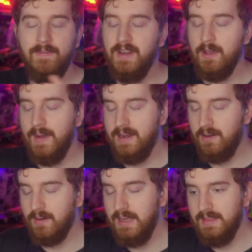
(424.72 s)
video
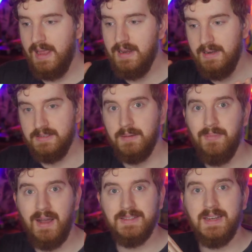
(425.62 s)
editor in that it is
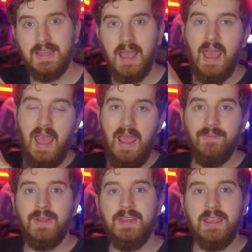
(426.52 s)
compositing
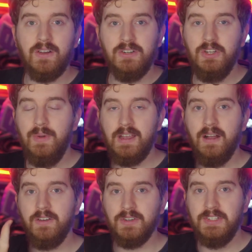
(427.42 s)
everything you're doing
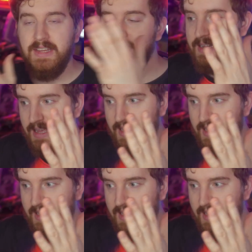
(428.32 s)
on your scene